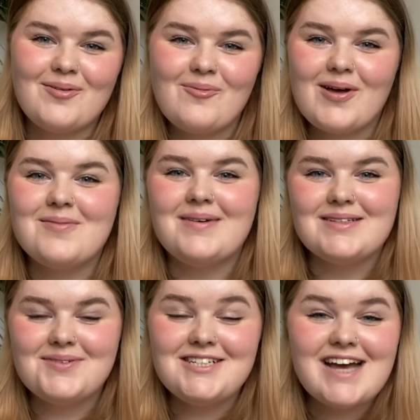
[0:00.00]
welcome
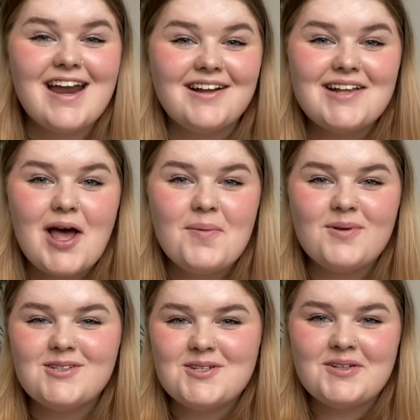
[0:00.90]
back to my channel. I hope
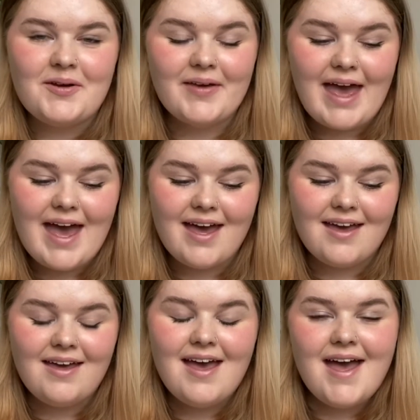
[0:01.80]
you're all doing
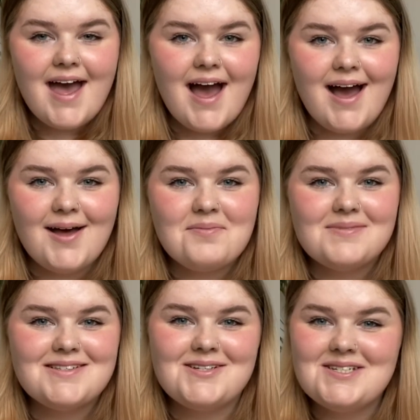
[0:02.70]
okay.
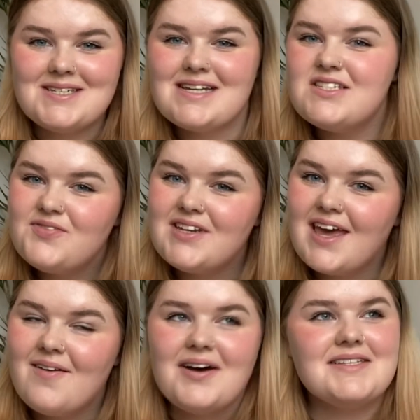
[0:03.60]
So today's
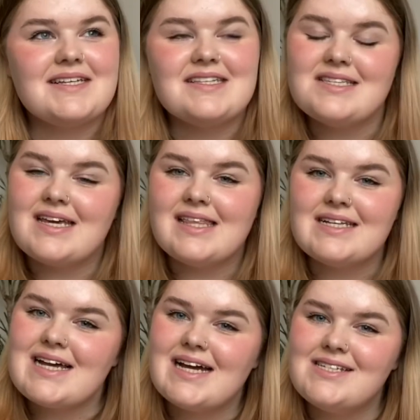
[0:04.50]
video, as you can see in the
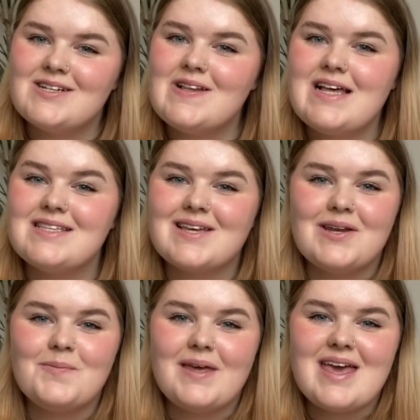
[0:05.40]
title, is going
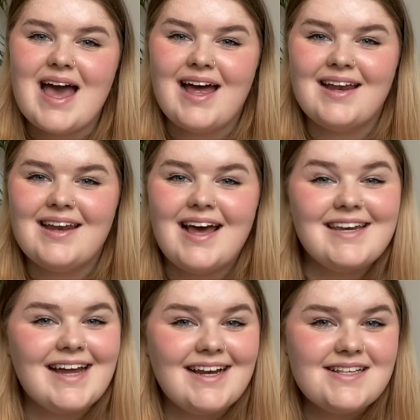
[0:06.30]
to be an
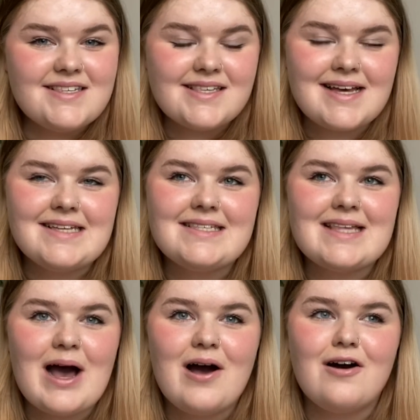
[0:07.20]
analysis
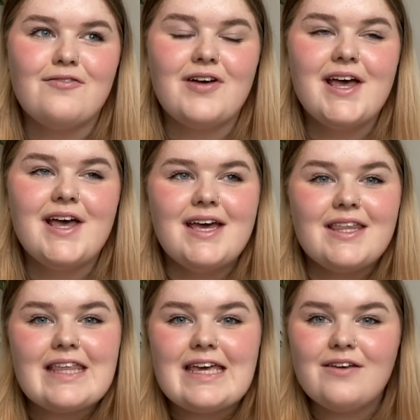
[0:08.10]
of
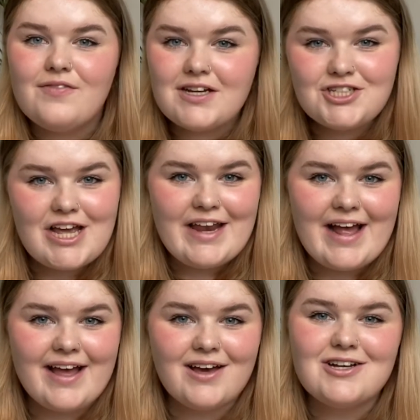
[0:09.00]
the fashion
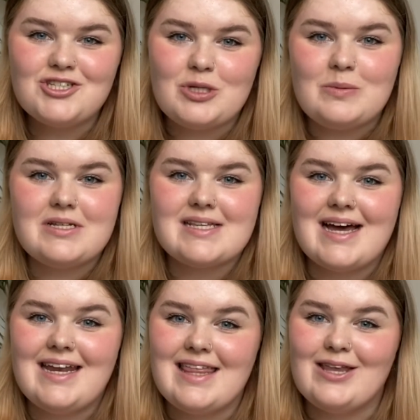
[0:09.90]
and costume
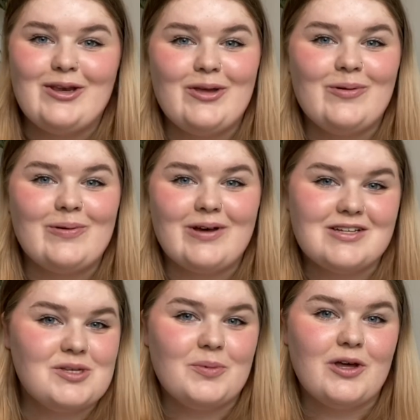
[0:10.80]
design in the new
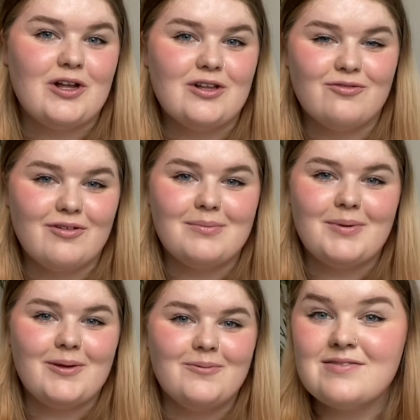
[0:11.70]
Gossip Girl
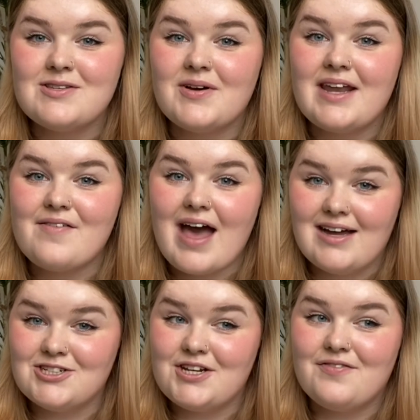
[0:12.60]
reboot. And so I never
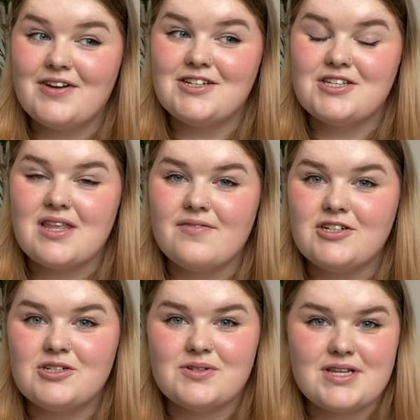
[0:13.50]
actually finished the
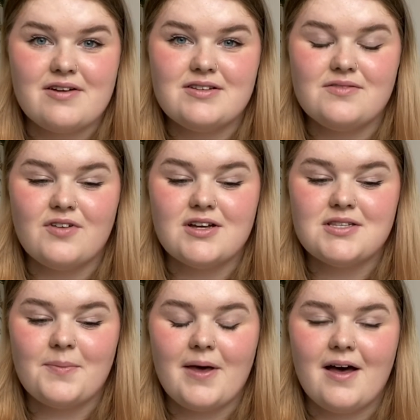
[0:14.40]
original series of
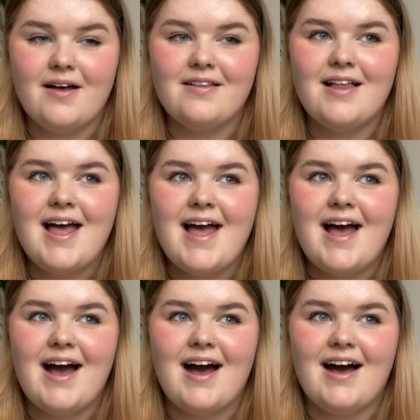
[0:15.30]
Gossip Girl.
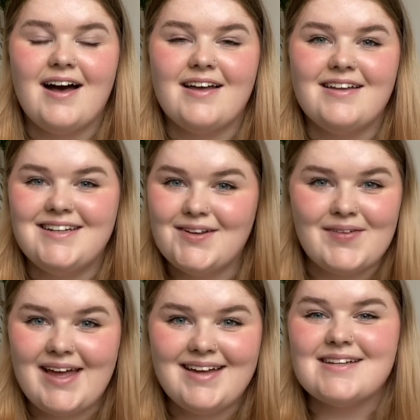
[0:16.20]
I love
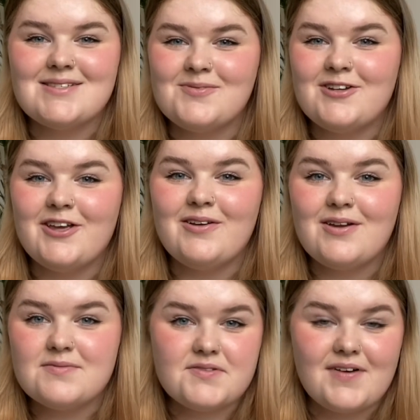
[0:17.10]
it. As someone who
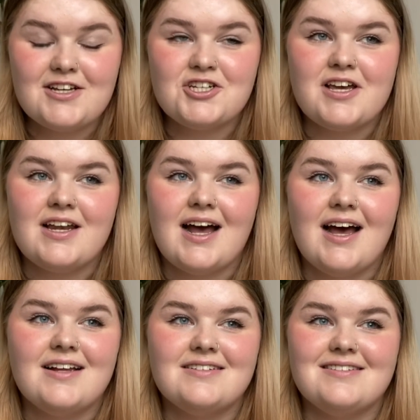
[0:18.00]
loves fashion
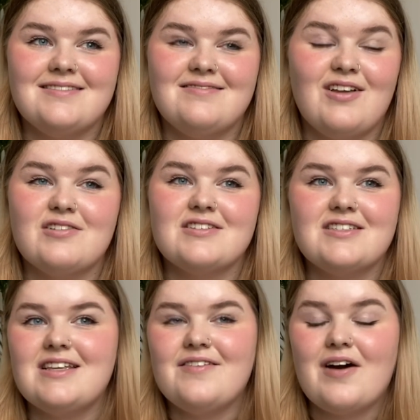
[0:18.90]
and
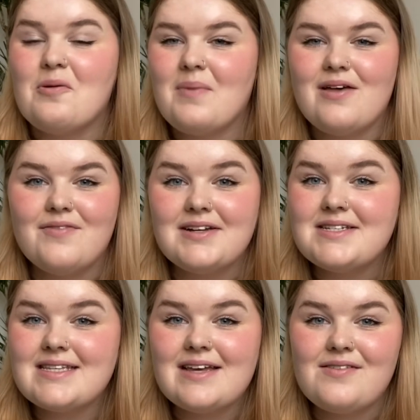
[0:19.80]
longs to live out my
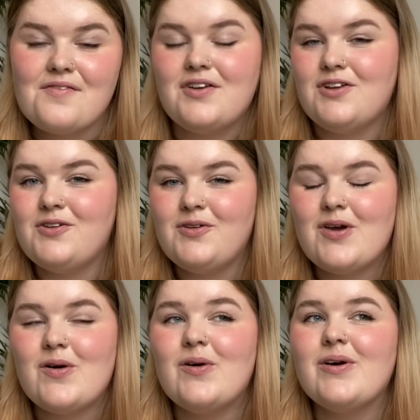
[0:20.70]
fantasy of living in New
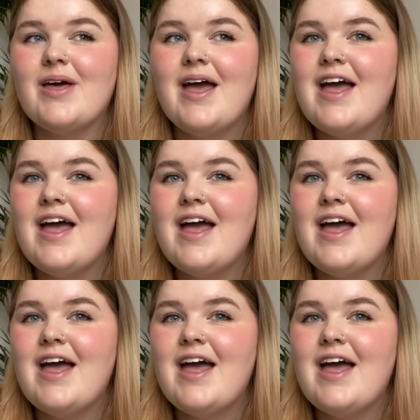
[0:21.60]
York,